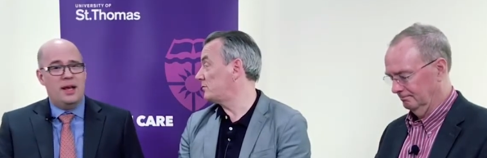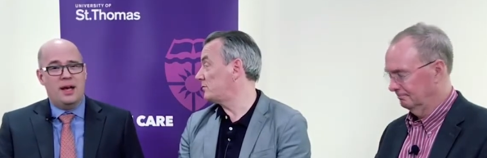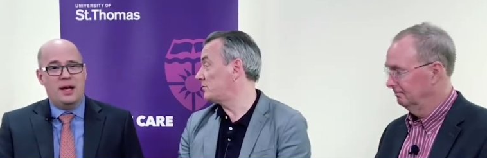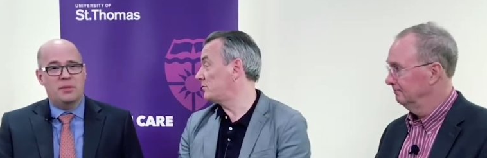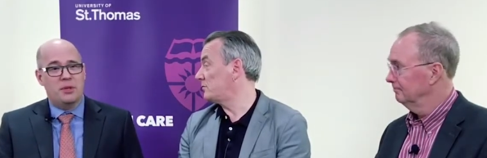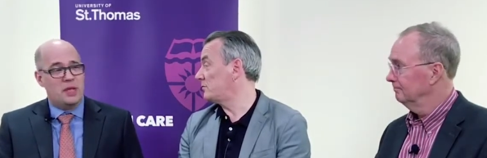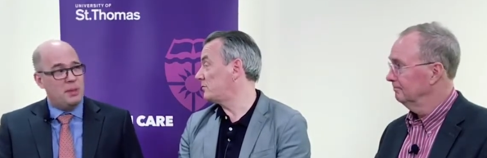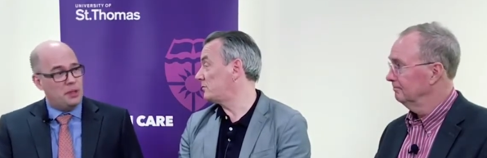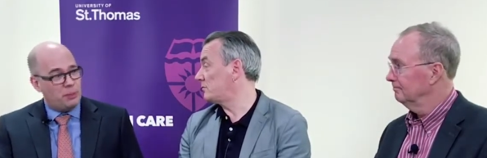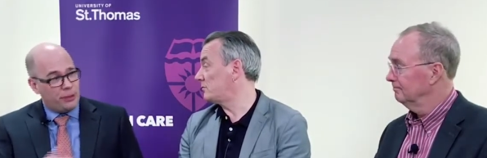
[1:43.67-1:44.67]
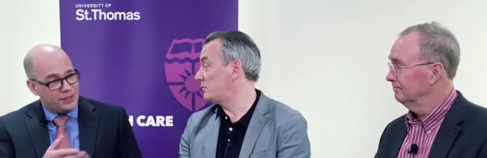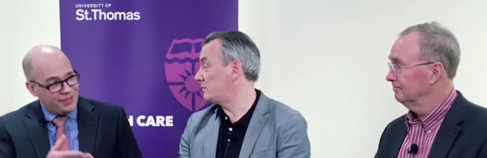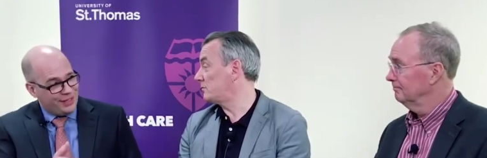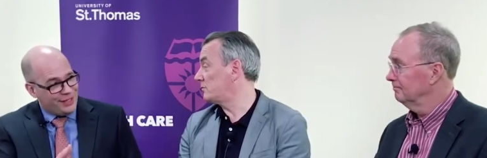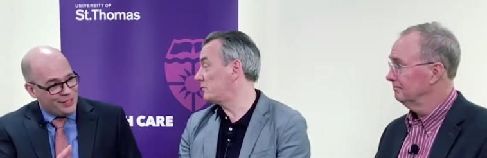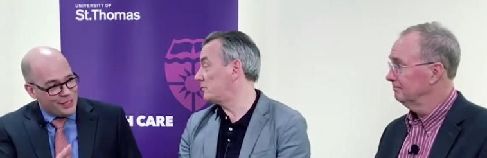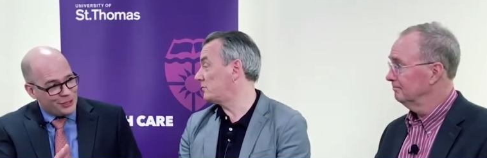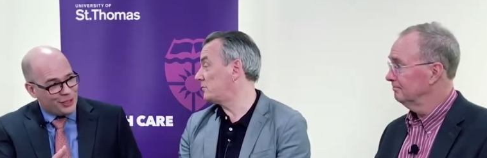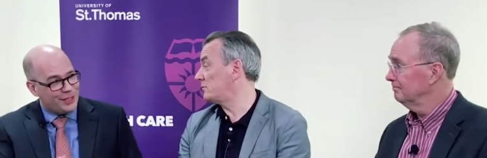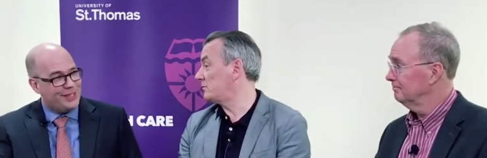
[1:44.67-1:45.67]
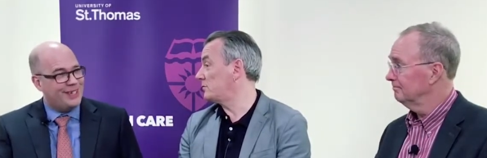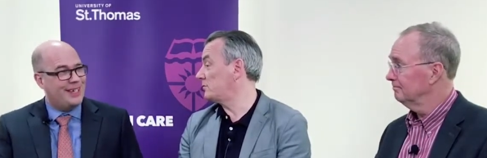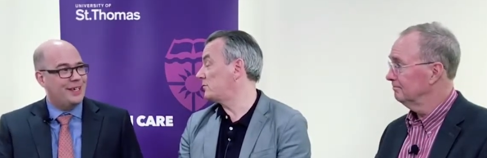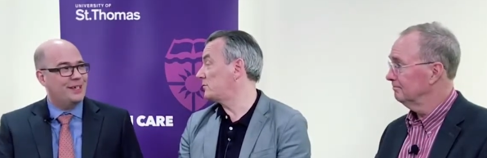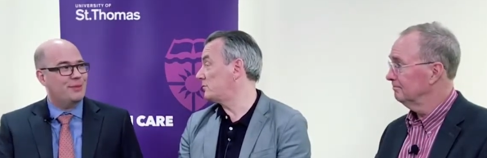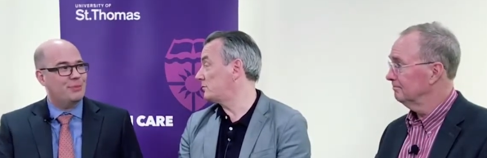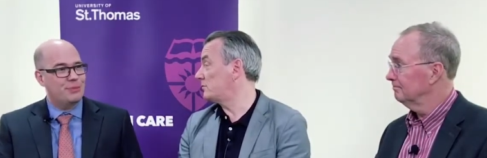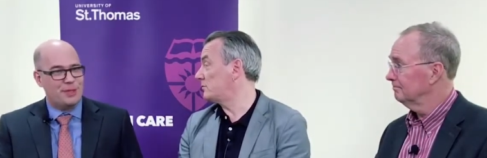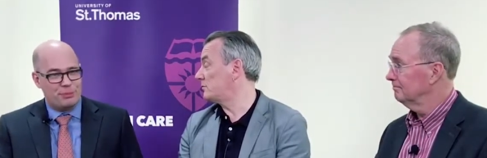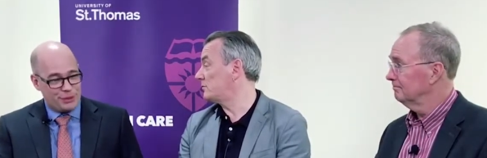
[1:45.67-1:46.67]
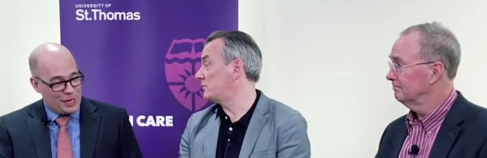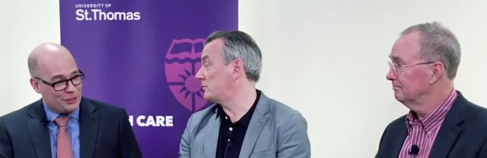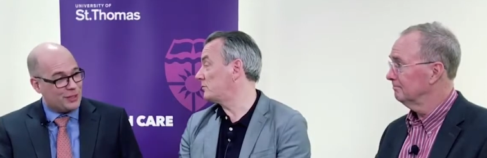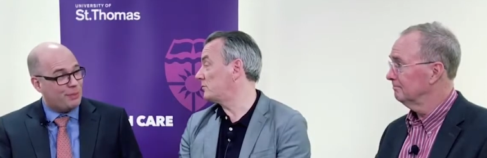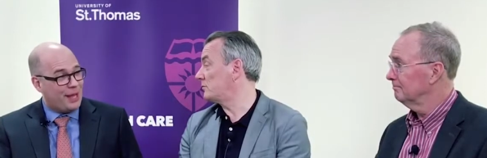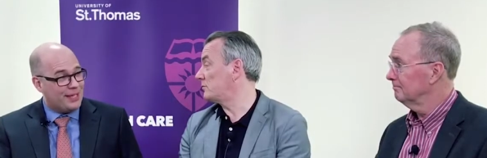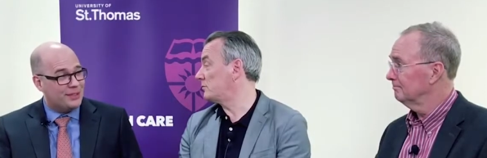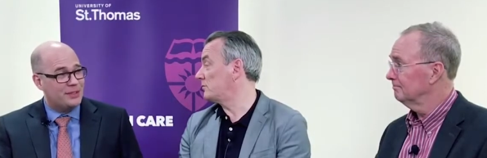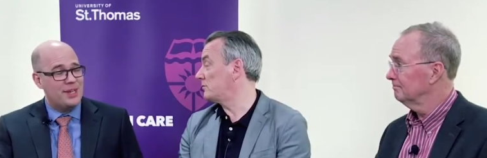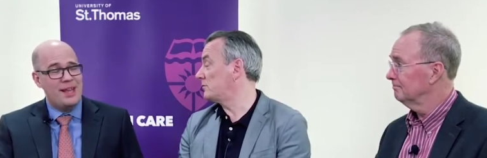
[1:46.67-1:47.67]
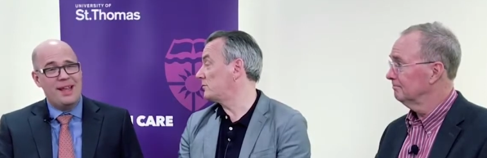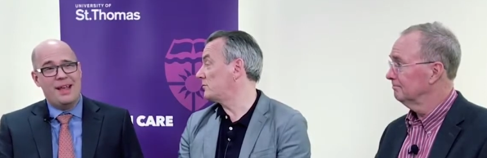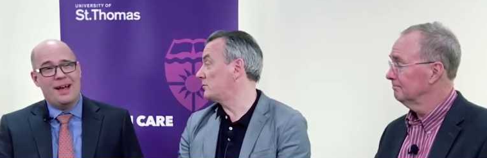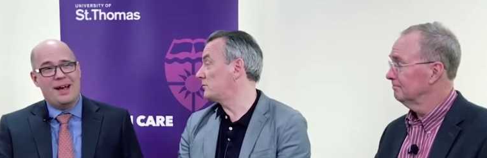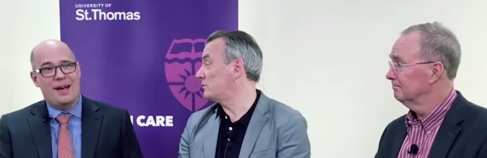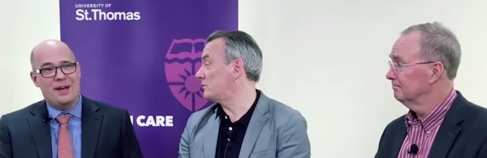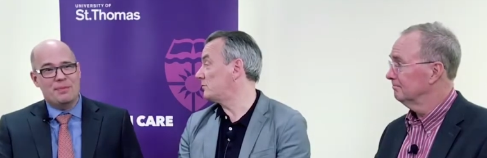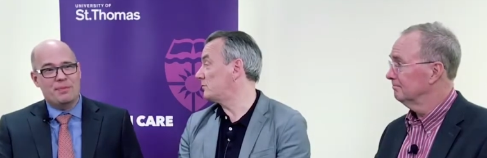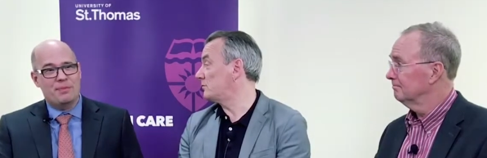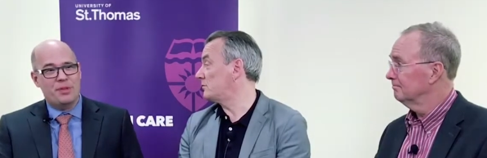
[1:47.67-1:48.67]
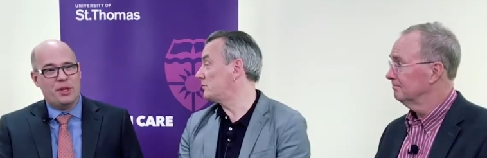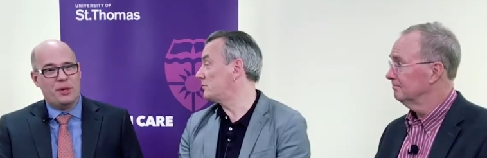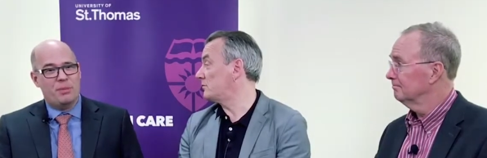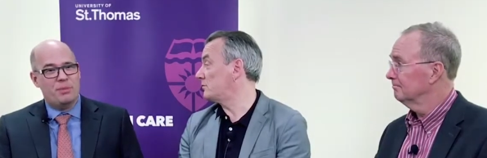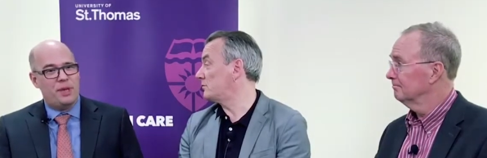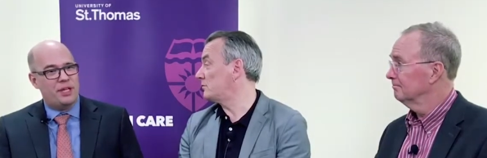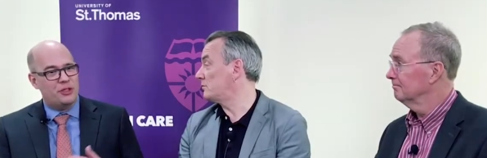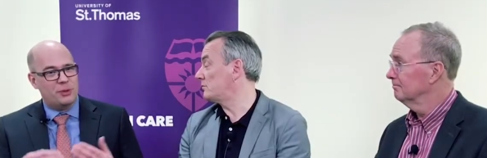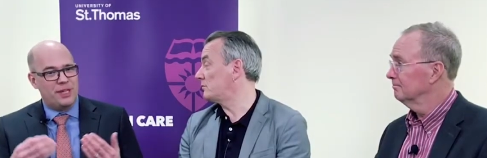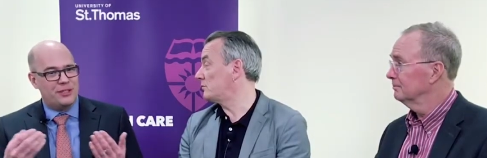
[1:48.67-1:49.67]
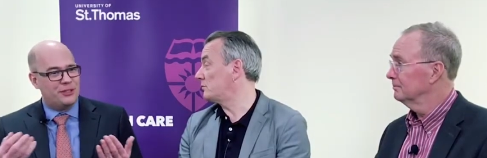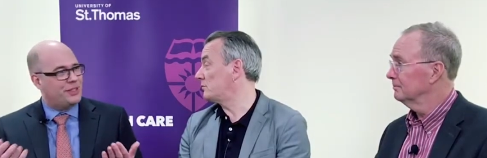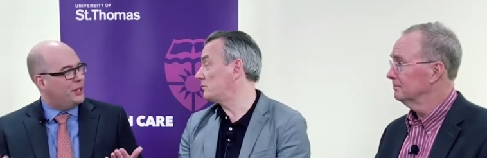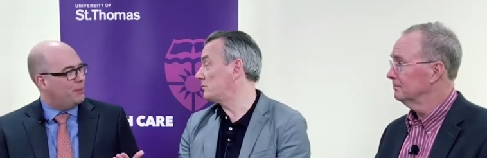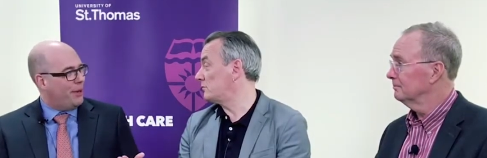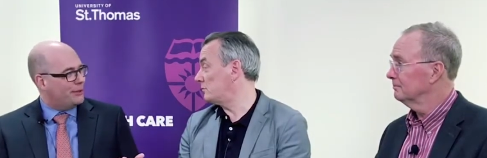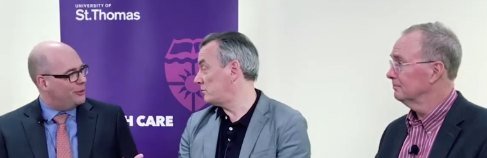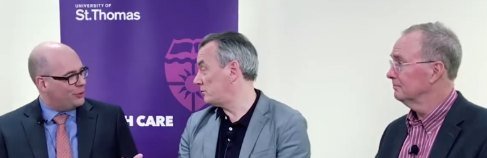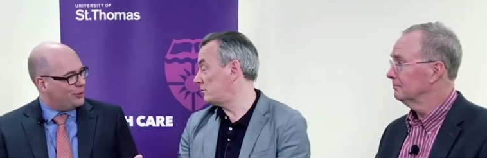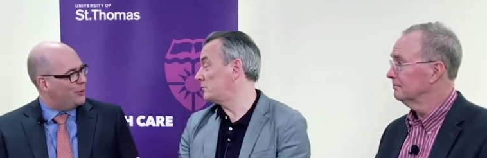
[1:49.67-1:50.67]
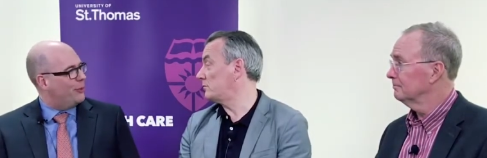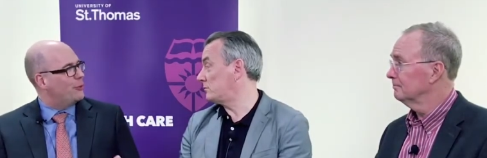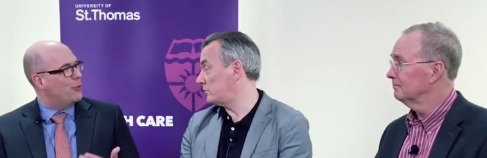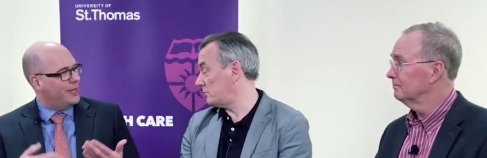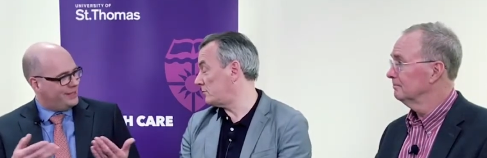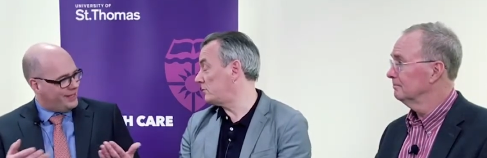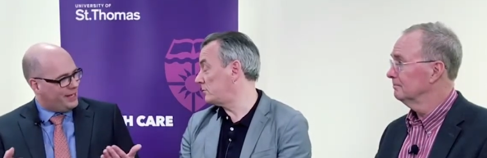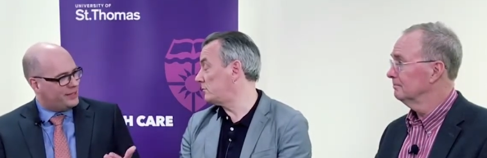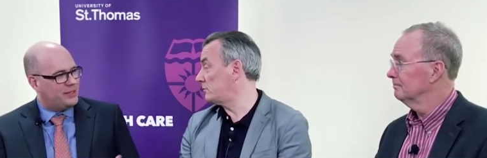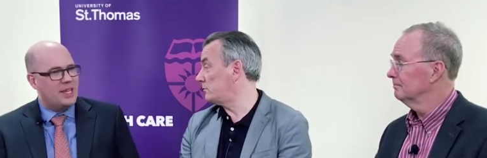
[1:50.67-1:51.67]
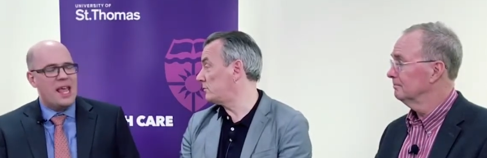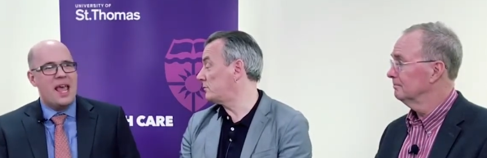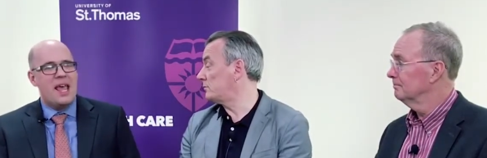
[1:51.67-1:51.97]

Speaker 1: Um, you know, keeping the pre-existing condition uh, uh, protections in place, um, you know, making sure kids could stay on their parents' insurance until they're mm-hmm. 26. Mm-hmm.